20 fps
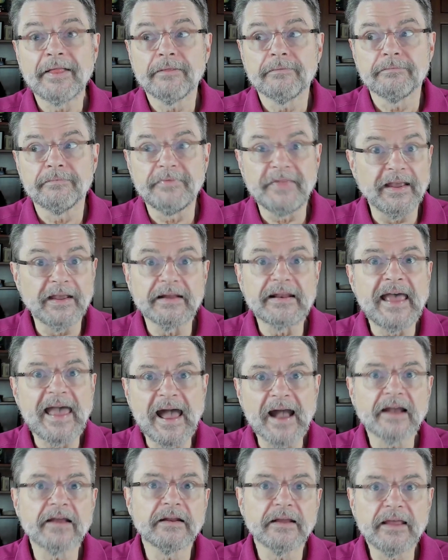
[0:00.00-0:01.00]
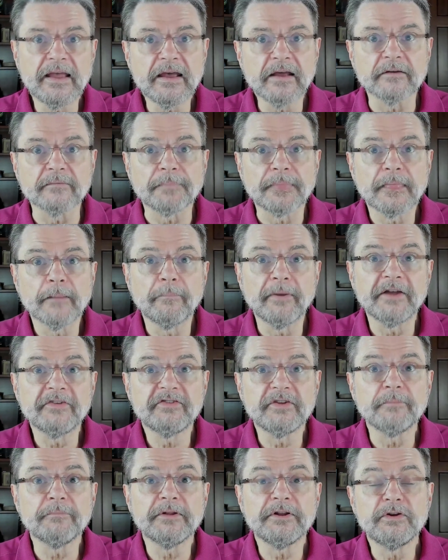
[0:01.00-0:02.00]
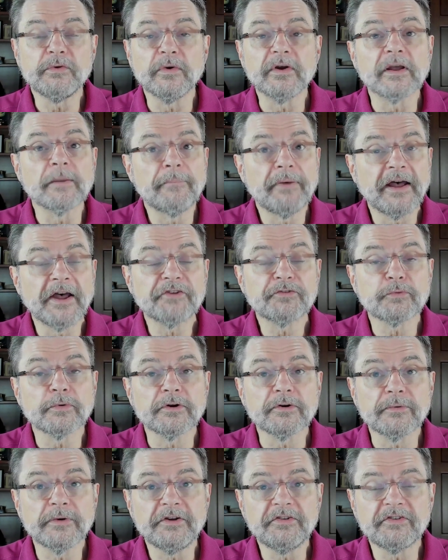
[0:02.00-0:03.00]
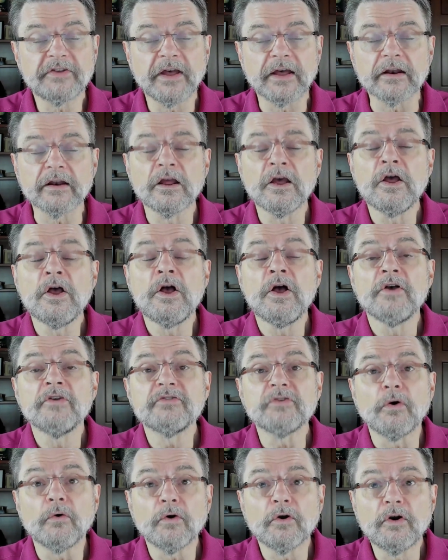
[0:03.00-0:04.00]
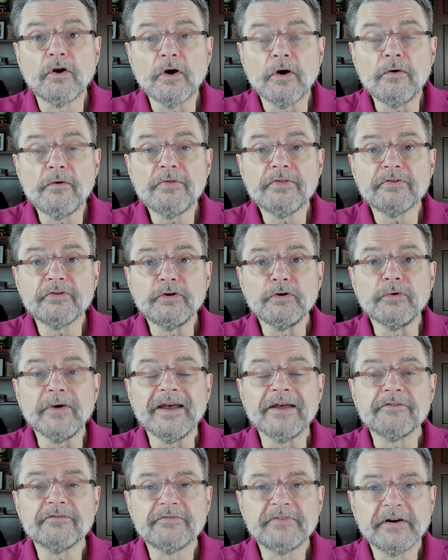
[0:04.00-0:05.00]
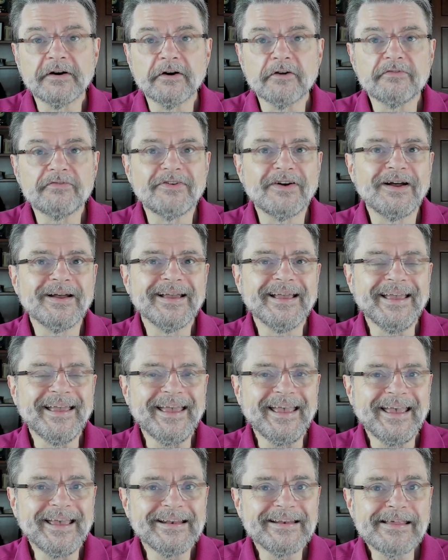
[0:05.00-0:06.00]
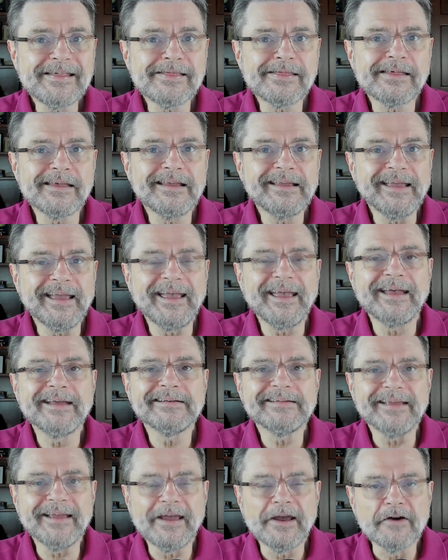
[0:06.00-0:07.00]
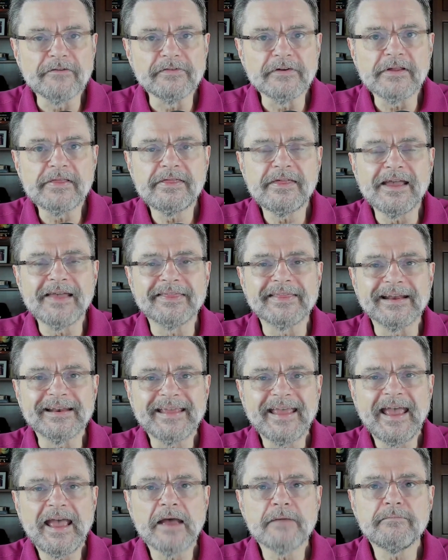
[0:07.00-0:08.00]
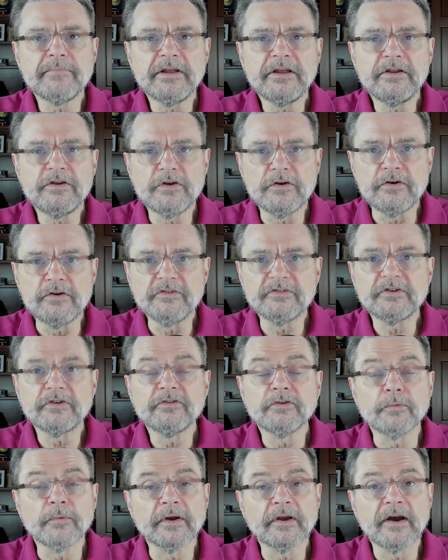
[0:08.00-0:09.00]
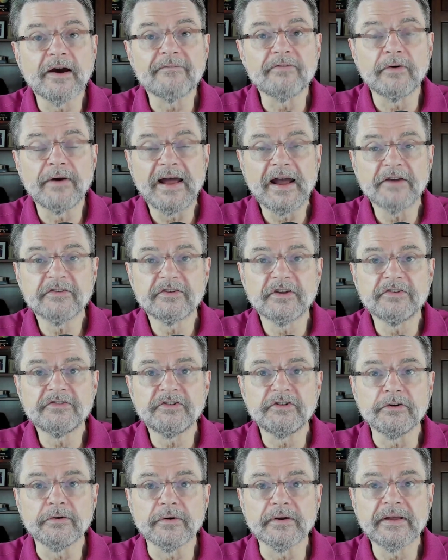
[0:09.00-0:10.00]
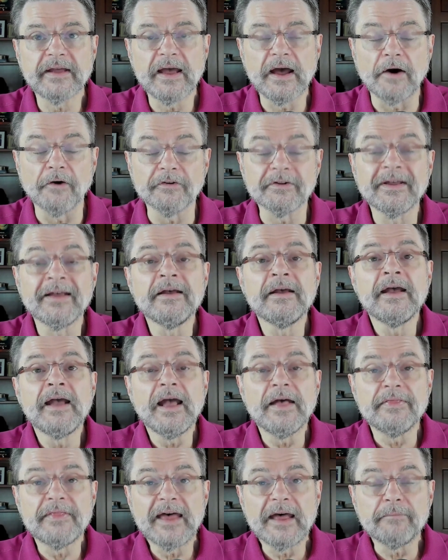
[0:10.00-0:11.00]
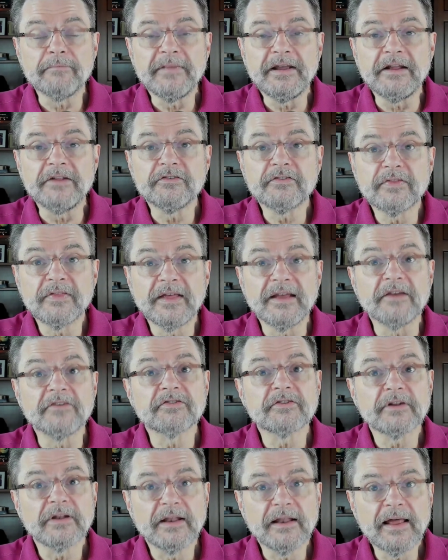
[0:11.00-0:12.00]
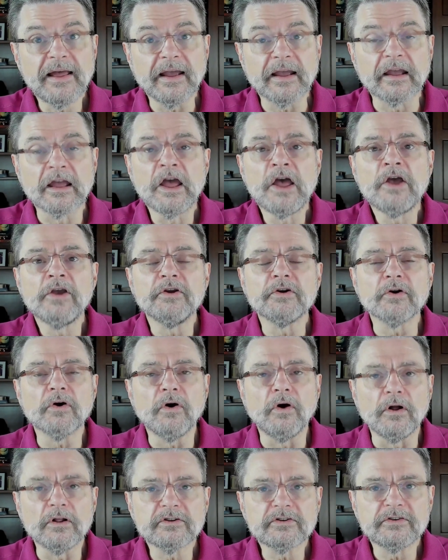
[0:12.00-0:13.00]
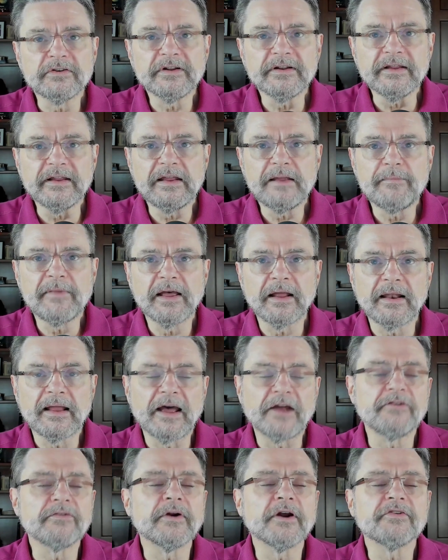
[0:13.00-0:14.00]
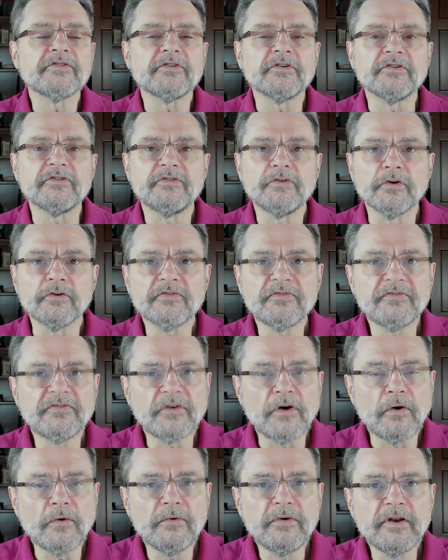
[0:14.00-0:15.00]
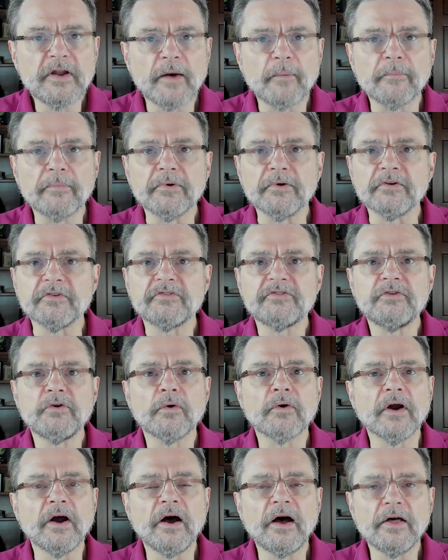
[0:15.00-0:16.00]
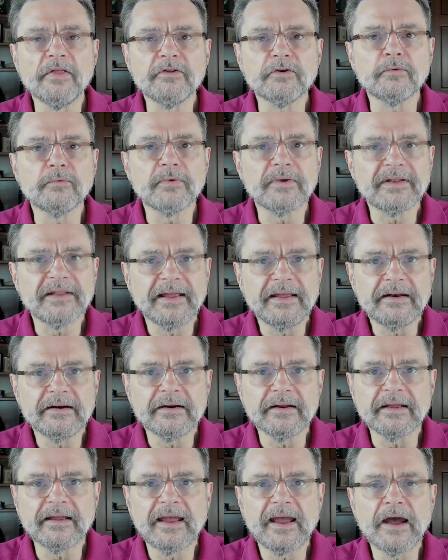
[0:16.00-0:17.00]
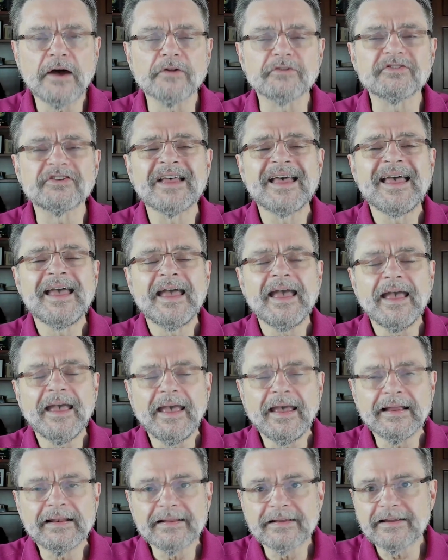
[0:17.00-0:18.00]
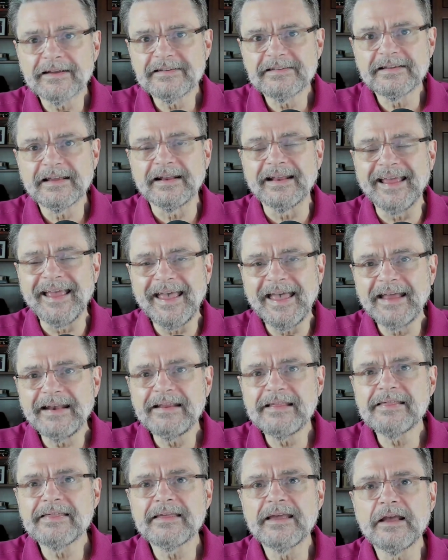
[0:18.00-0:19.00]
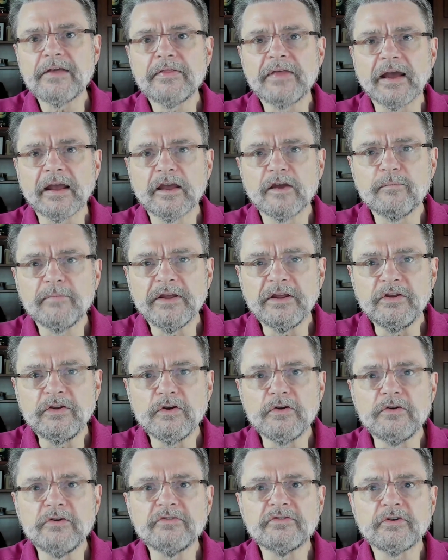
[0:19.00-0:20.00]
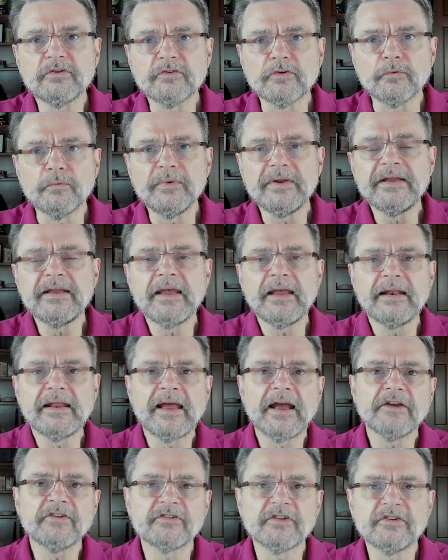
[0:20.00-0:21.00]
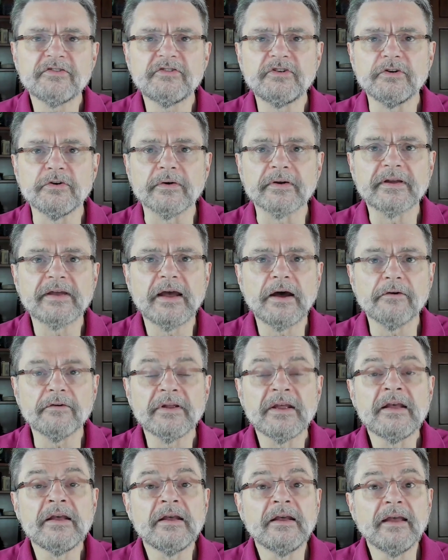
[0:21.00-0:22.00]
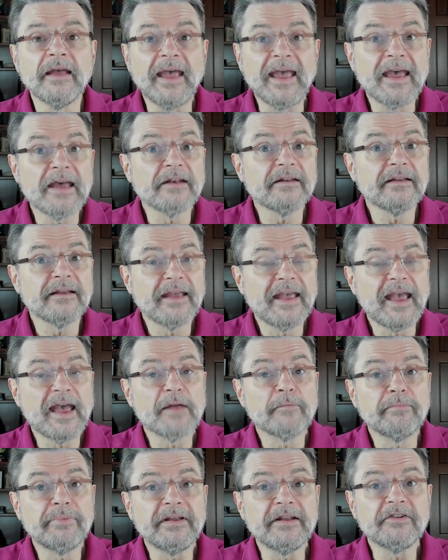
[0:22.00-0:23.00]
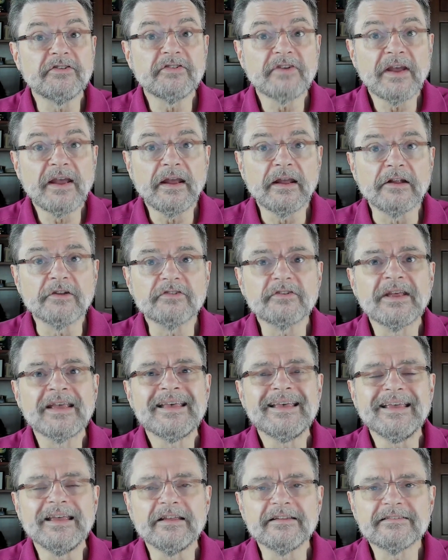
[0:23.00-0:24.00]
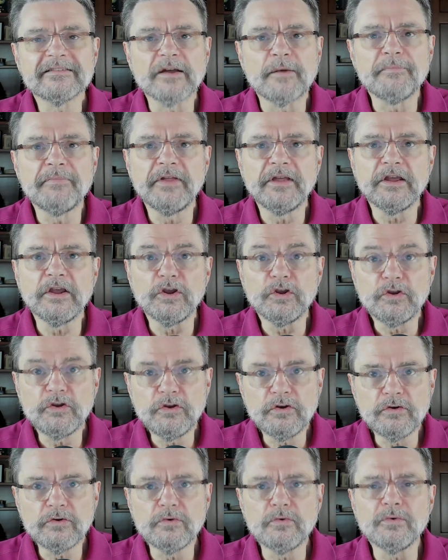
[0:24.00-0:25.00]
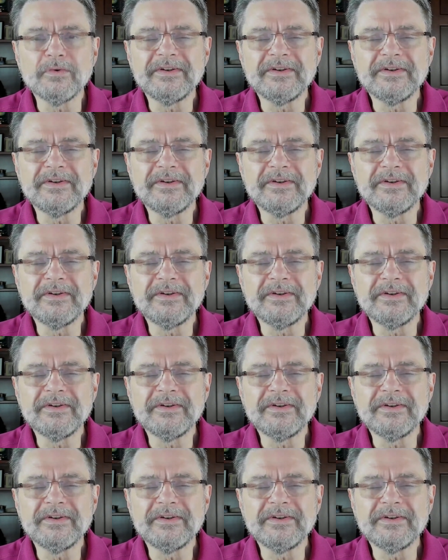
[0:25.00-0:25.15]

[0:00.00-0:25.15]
they can hack it again by simply doing a password reset. So go through and verify anything and everything that can be used to recover access to your account. And that means things like your alternate email addresses, your phone numbers, your other related accounts, And like I said, anything that can be used to regain access to your account and can be changed is something you